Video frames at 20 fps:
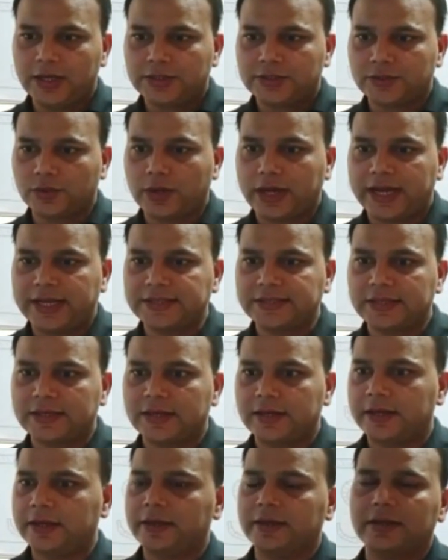So guys,
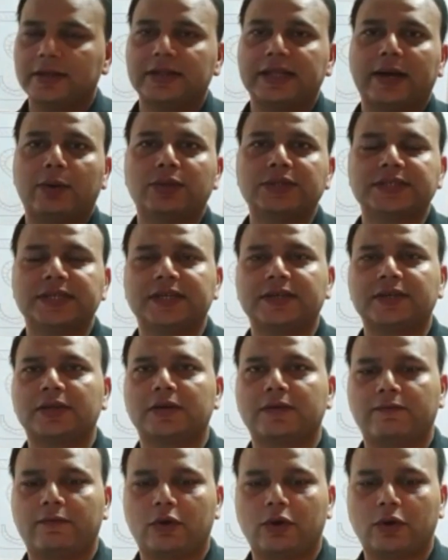that was it
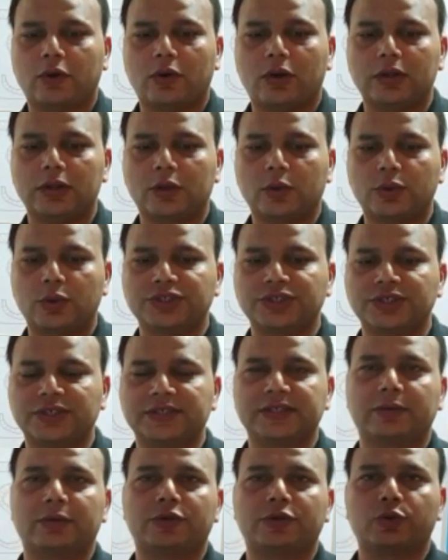for all the
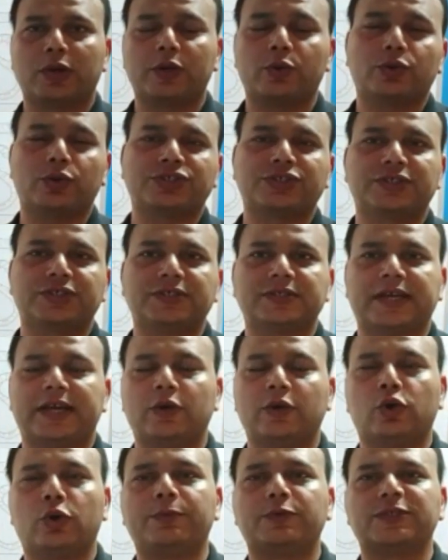questions. There were 12 questions.
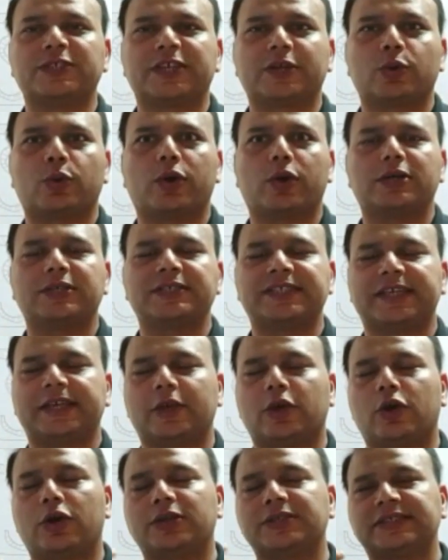I hope you
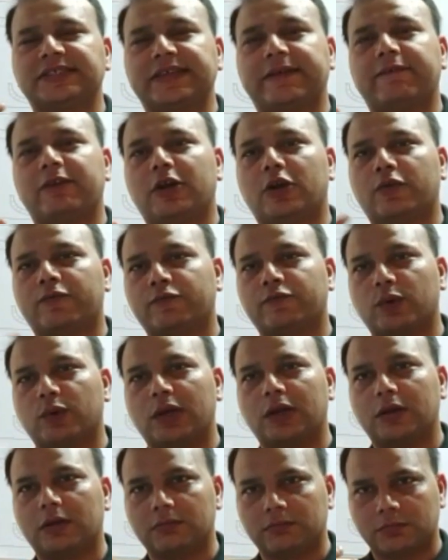secured 7 out of
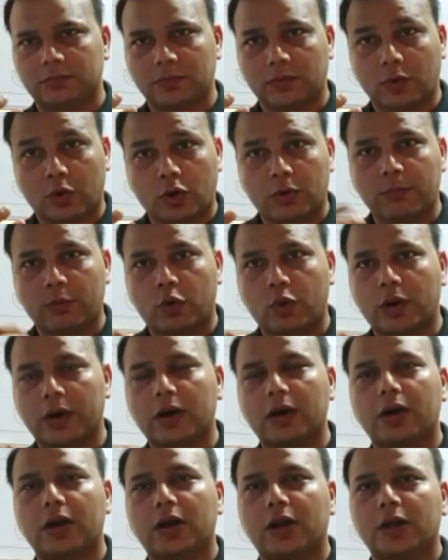12 or
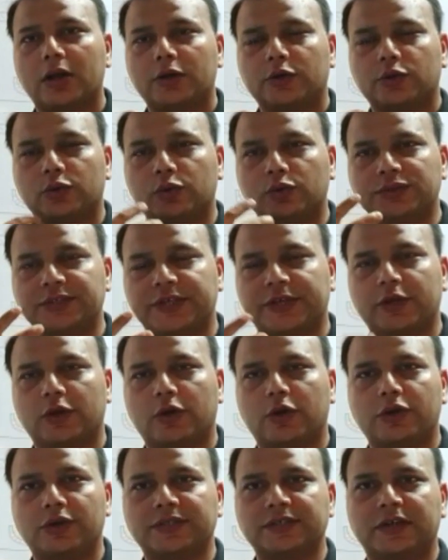more to
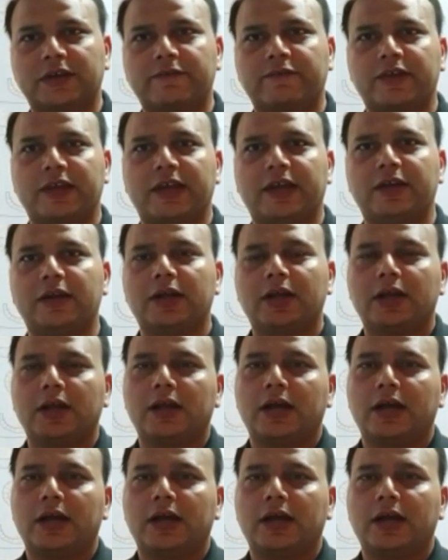secure your certificate.